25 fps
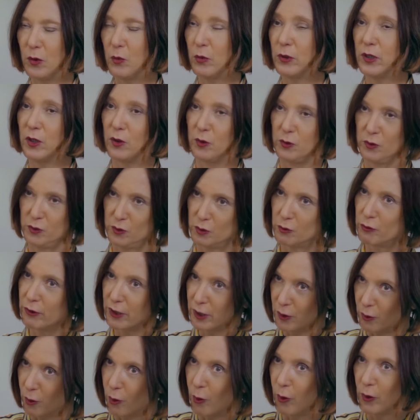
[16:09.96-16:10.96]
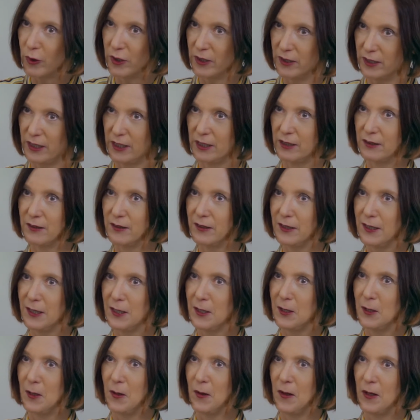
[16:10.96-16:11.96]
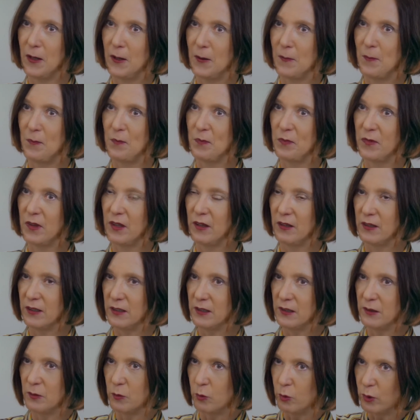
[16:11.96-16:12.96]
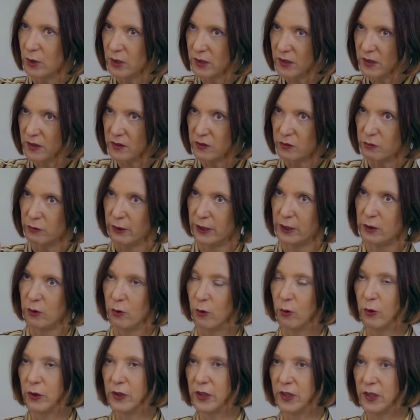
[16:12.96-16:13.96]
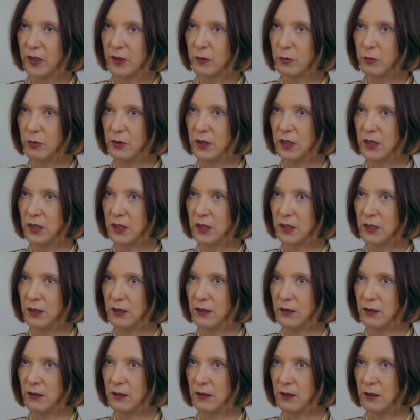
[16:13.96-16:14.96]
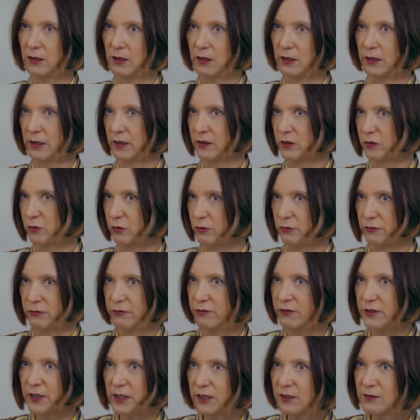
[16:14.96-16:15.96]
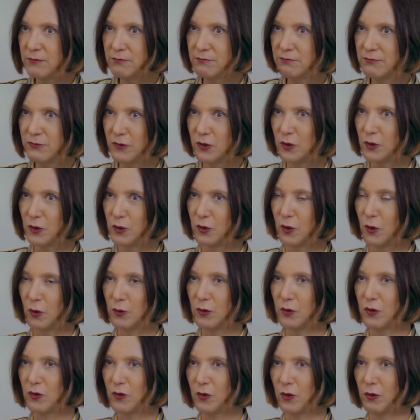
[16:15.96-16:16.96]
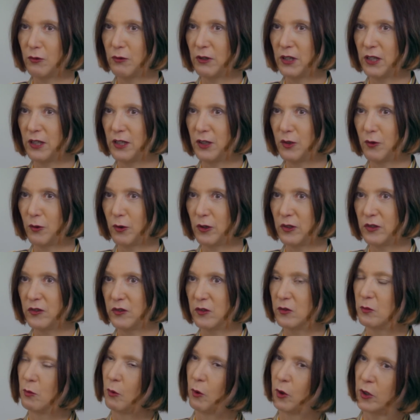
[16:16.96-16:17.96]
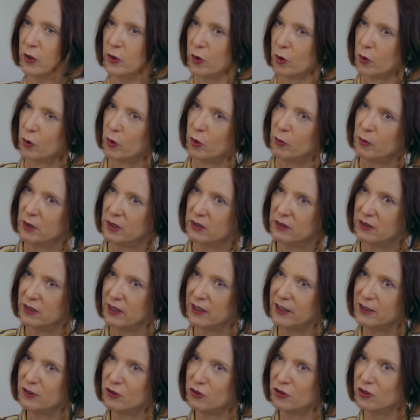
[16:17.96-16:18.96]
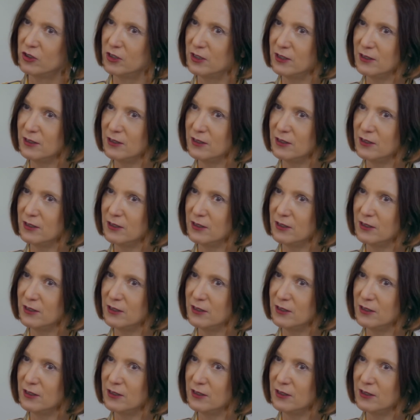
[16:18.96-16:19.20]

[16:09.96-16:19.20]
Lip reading: we are also recording it. Will this recording be an extra film? Do you notice already, or is it more documentation?